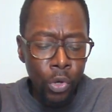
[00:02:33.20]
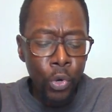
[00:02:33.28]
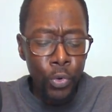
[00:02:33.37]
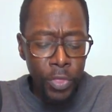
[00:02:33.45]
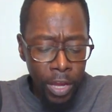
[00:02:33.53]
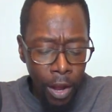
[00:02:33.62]

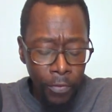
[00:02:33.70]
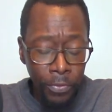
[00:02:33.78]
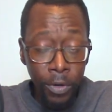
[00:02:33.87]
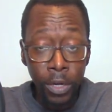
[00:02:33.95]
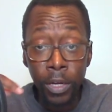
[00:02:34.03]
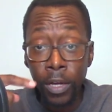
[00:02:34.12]
who the
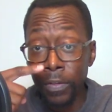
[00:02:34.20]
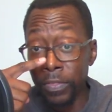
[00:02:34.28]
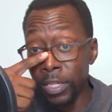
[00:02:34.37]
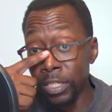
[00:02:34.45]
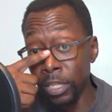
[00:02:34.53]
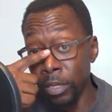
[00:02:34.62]
author of
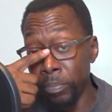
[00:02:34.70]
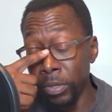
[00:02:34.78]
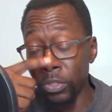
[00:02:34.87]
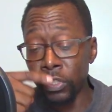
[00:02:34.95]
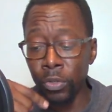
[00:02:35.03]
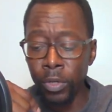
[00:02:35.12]
this
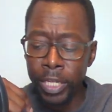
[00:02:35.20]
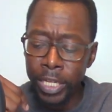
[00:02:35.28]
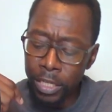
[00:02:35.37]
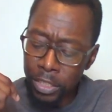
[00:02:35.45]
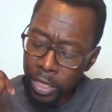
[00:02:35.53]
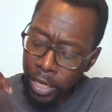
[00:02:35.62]
epistle
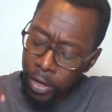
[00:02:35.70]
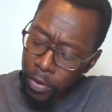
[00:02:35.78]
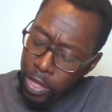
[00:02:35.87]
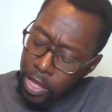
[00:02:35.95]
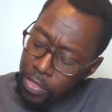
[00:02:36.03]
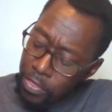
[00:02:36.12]
is. Now,
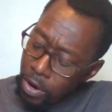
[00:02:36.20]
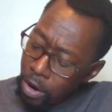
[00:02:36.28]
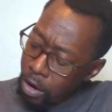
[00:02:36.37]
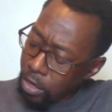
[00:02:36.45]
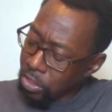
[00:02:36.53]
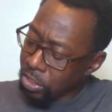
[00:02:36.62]
there
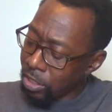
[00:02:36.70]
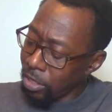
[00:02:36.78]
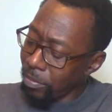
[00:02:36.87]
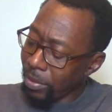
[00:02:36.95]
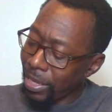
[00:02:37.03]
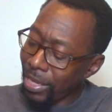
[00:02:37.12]
are
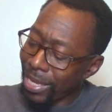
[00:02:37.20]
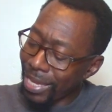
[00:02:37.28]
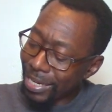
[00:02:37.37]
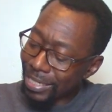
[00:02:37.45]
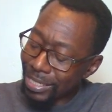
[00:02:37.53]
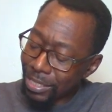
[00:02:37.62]
some
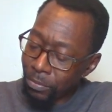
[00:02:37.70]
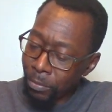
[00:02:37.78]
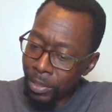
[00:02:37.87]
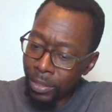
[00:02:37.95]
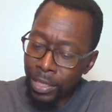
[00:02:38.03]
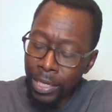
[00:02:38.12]
hints
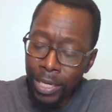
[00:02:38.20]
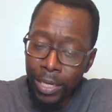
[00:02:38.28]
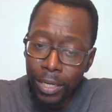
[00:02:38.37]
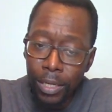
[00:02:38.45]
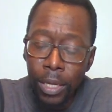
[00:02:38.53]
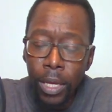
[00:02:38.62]

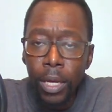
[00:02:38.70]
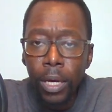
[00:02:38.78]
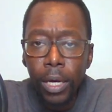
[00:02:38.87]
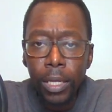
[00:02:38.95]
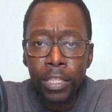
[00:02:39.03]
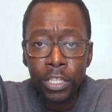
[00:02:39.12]
within
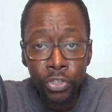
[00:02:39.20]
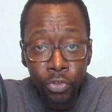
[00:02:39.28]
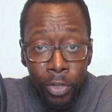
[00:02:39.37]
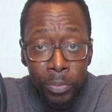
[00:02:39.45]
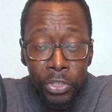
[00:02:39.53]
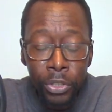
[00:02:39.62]
this
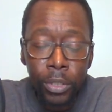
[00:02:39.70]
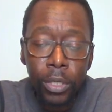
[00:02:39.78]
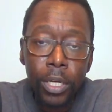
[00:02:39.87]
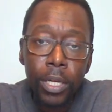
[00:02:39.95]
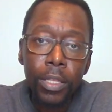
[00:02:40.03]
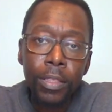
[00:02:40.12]
scripture
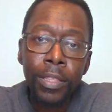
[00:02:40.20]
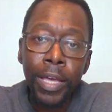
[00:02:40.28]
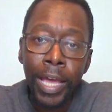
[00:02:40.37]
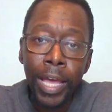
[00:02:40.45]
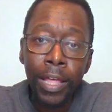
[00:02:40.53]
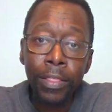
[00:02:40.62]

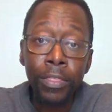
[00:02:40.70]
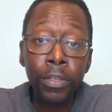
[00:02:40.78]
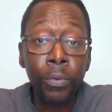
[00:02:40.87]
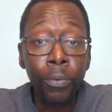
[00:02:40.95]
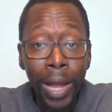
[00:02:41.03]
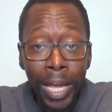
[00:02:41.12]
that
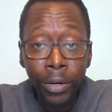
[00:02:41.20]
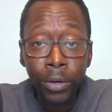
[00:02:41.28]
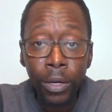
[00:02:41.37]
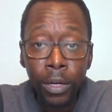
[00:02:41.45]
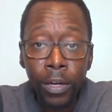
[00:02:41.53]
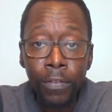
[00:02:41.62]
the
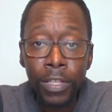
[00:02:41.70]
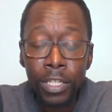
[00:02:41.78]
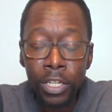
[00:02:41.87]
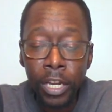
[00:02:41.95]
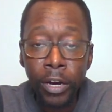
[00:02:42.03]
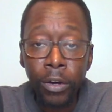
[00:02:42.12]
writer of
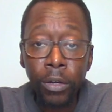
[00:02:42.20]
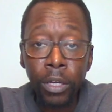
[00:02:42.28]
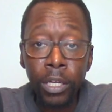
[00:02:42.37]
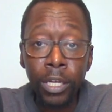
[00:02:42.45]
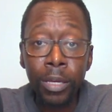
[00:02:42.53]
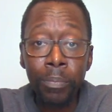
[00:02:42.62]
this letter
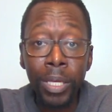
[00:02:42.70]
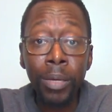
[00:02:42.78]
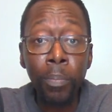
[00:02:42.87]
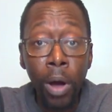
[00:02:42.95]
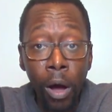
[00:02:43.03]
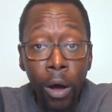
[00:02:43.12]
could be
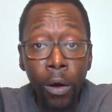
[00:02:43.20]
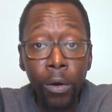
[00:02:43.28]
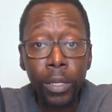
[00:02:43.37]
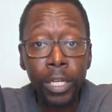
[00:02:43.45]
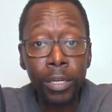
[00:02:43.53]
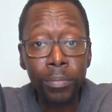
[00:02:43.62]

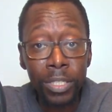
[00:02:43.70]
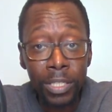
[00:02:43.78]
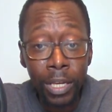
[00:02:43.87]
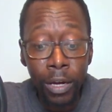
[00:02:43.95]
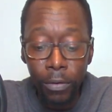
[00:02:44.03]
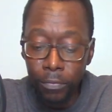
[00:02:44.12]
Paul
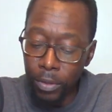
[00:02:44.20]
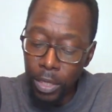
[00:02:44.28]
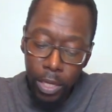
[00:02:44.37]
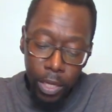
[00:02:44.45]
himself.